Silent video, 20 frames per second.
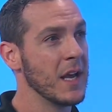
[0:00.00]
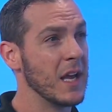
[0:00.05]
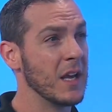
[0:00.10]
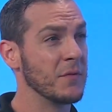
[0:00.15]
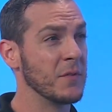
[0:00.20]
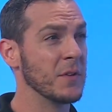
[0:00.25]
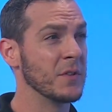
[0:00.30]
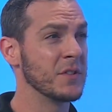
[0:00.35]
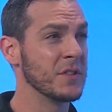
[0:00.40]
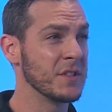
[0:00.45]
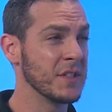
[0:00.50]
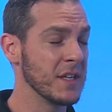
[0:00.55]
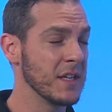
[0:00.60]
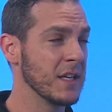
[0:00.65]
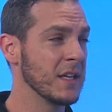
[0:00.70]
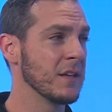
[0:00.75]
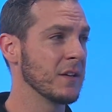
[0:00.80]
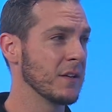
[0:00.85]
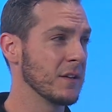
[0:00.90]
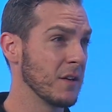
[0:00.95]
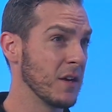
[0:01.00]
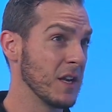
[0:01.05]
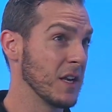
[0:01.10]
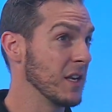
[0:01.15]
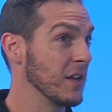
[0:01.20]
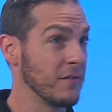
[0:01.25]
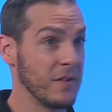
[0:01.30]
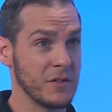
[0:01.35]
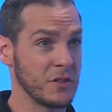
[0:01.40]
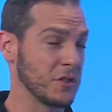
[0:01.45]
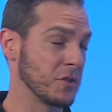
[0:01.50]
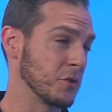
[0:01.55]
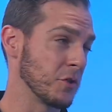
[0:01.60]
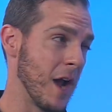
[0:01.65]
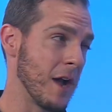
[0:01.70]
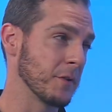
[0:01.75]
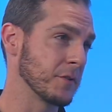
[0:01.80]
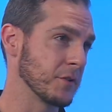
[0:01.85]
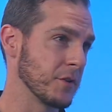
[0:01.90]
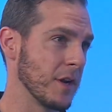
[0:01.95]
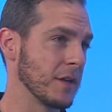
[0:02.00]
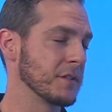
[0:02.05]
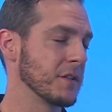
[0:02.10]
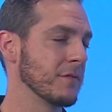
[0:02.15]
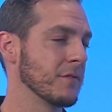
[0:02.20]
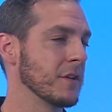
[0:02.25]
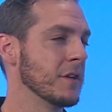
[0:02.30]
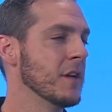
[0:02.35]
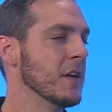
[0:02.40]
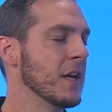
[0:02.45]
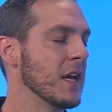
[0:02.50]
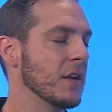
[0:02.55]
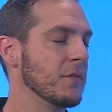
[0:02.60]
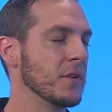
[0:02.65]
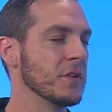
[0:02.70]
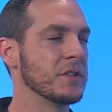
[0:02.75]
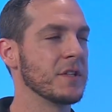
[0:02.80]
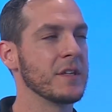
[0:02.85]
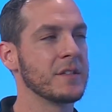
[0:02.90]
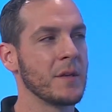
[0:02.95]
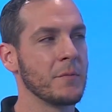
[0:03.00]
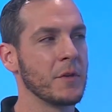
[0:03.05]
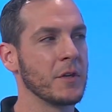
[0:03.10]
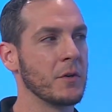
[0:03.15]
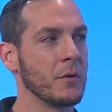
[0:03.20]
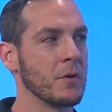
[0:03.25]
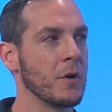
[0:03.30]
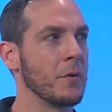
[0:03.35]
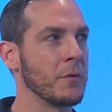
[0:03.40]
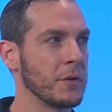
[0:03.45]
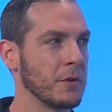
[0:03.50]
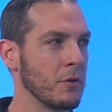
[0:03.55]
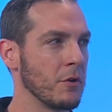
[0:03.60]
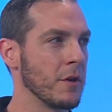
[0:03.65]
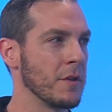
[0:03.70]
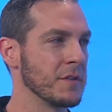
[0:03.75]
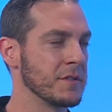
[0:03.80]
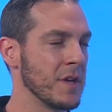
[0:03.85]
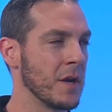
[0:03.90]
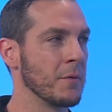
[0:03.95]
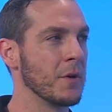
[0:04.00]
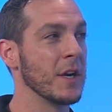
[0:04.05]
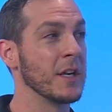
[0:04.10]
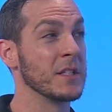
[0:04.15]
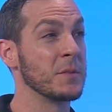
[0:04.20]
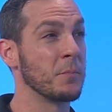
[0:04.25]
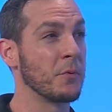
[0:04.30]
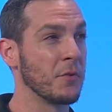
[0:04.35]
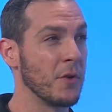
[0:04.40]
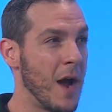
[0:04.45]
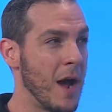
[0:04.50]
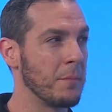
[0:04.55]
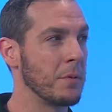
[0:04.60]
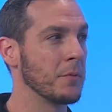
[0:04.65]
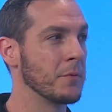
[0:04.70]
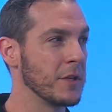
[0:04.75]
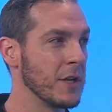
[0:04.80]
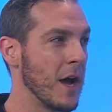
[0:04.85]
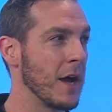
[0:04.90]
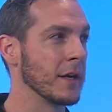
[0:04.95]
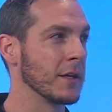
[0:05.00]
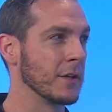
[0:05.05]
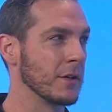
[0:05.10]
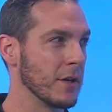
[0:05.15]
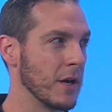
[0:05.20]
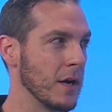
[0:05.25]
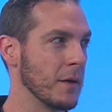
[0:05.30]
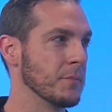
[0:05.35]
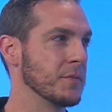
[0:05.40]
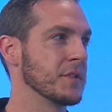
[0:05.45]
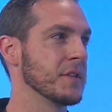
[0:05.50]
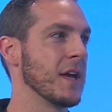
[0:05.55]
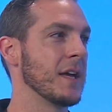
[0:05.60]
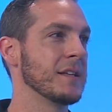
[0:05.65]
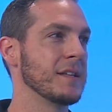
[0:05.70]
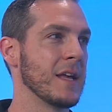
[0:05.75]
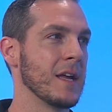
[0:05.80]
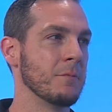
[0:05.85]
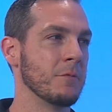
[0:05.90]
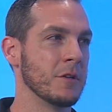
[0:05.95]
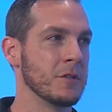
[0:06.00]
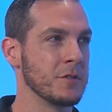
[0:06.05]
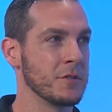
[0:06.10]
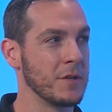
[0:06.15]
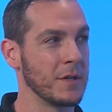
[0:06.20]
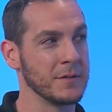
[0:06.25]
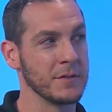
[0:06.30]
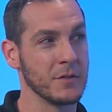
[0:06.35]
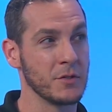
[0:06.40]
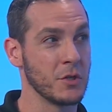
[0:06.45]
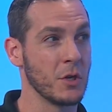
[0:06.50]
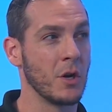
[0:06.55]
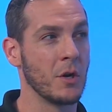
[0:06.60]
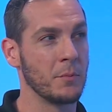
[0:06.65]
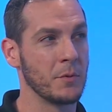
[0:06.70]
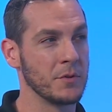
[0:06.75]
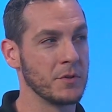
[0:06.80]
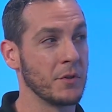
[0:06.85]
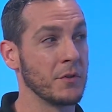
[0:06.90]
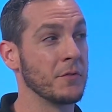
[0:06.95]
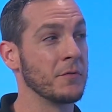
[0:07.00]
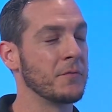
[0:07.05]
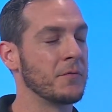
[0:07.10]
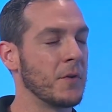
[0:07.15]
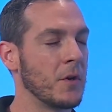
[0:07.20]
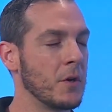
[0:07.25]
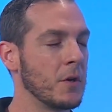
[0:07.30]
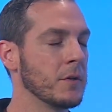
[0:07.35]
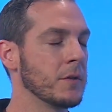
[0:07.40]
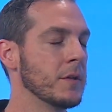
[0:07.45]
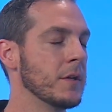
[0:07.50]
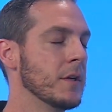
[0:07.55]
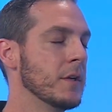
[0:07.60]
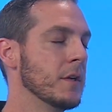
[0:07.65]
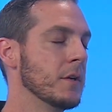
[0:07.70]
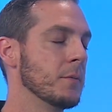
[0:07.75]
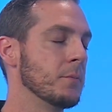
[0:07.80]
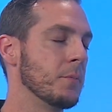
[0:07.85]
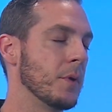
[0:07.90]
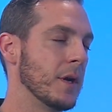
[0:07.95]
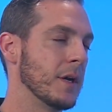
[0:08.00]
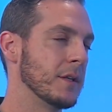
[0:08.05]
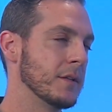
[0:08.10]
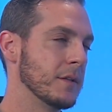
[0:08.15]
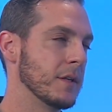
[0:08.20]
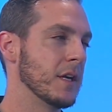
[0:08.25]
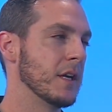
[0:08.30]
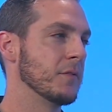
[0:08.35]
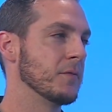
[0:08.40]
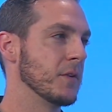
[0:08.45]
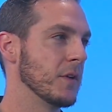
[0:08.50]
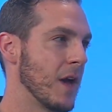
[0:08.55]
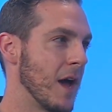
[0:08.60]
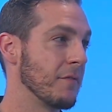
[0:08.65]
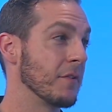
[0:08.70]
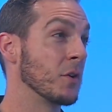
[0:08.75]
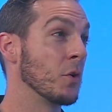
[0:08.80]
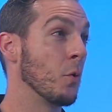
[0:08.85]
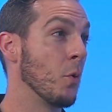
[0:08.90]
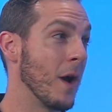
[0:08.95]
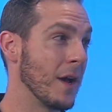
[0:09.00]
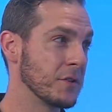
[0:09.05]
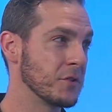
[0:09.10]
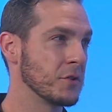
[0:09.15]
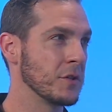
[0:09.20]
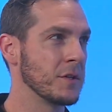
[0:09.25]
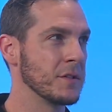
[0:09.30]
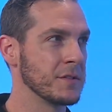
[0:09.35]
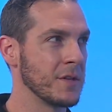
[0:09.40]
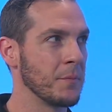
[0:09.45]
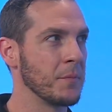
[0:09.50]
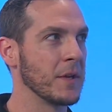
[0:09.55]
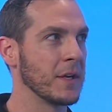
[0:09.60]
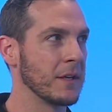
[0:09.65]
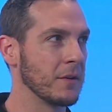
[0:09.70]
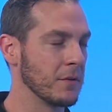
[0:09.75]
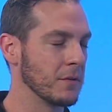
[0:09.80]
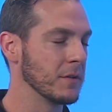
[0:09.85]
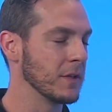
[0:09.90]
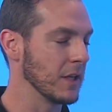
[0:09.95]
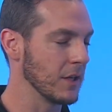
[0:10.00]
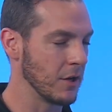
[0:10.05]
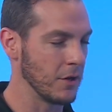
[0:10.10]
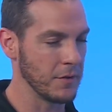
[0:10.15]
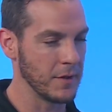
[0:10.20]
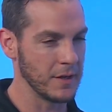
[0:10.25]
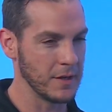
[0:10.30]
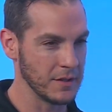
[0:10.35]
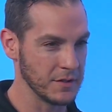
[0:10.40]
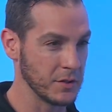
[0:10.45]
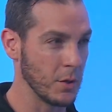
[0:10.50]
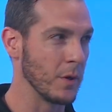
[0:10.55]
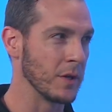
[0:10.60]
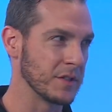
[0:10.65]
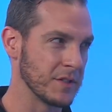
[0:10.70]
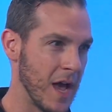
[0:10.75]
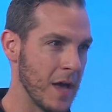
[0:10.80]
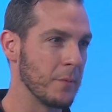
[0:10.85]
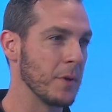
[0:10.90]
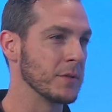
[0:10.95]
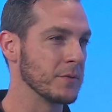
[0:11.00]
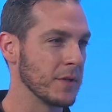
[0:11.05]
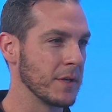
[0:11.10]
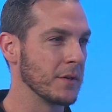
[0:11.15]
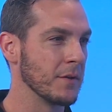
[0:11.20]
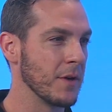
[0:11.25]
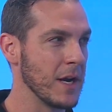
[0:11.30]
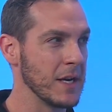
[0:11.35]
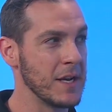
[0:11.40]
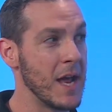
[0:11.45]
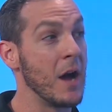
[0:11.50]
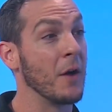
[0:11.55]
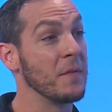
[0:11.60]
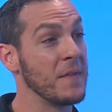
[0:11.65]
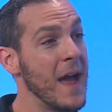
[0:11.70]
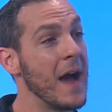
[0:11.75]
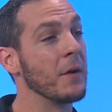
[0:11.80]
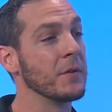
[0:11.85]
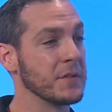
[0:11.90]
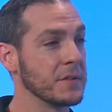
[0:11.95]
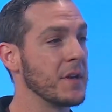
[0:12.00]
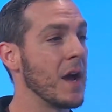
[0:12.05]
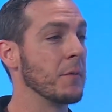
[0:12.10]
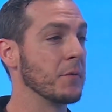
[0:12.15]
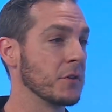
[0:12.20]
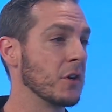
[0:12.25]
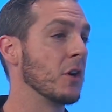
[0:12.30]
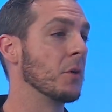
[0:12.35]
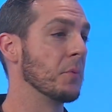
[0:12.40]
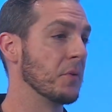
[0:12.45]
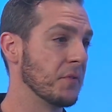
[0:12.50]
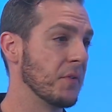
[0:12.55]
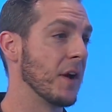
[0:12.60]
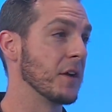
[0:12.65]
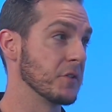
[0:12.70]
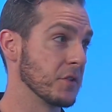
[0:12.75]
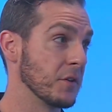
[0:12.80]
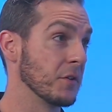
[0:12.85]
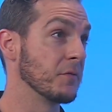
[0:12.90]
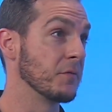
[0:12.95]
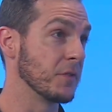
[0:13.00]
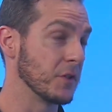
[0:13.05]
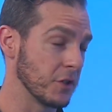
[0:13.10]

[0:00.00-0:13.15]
If you see, and even just drought stress even, if you see something going on with your lawn in the summer, it's probably not grubs. That damage doesn't show up until the fall. But if you have a question, something that is going sideways with it right now, now is the time to call a professional, for